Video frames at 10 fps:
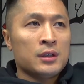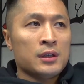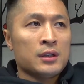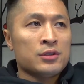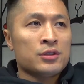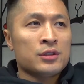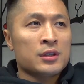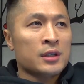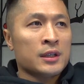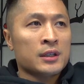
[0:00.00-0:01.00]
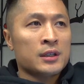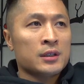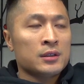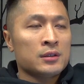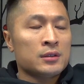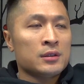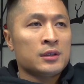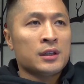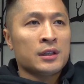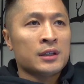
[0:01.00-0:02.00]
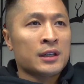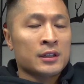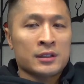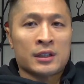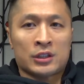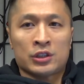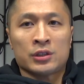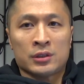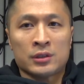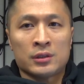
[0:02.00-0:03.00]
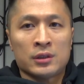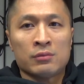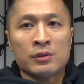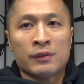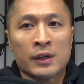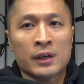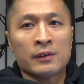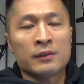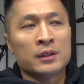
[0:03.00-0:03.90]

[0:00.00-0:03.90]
and just like getting that connection that we've had